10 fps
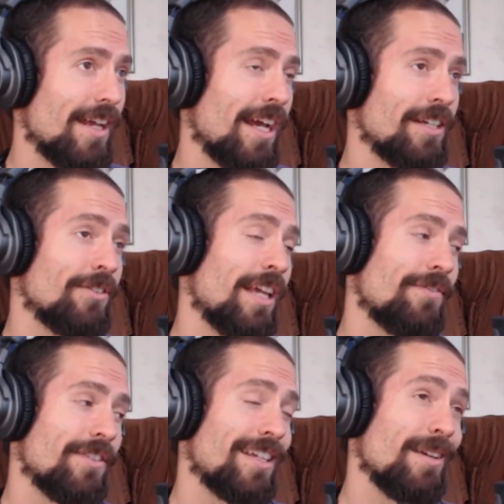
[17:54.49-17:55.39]
I only have
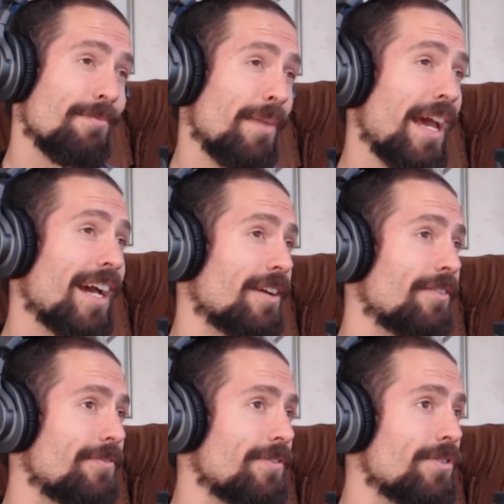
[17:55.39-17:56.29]
to get back a
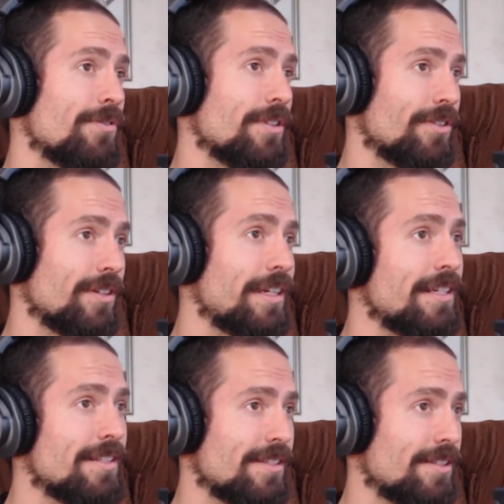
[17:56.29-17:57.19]
few
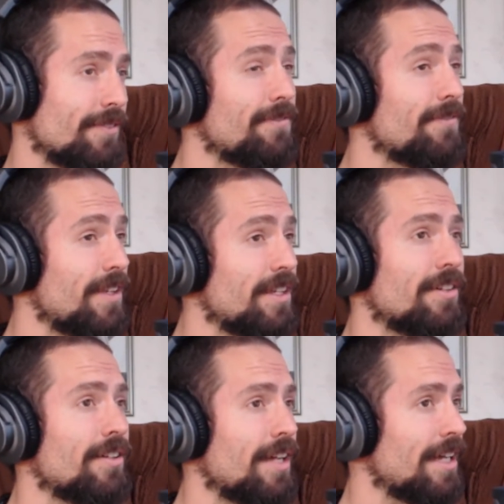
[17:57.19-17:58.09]
degrees to
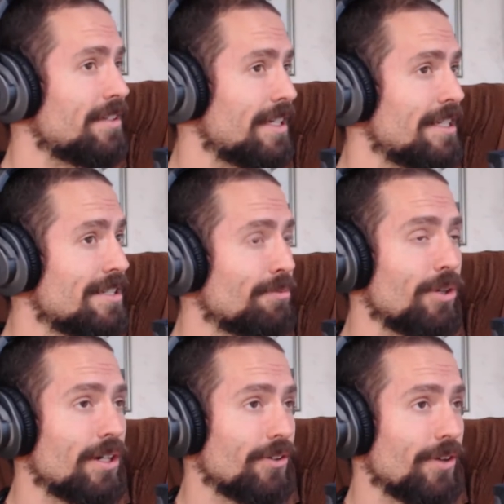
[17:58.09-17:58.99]
feel at least
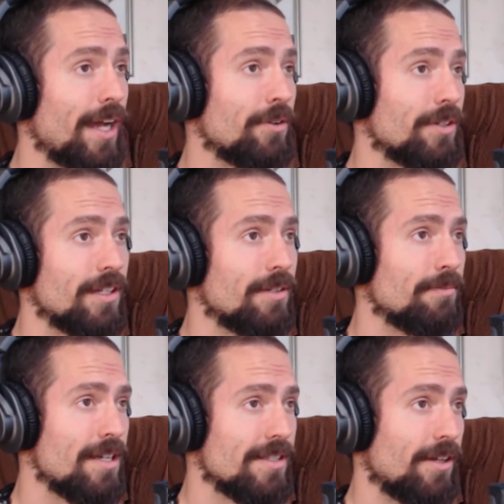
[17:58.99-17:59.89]
more grounded in
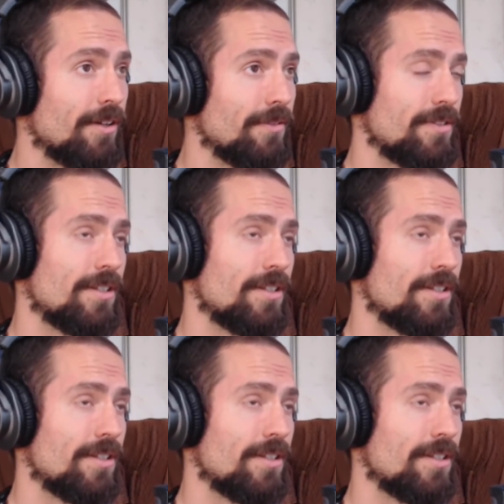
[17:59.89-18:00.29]
myself,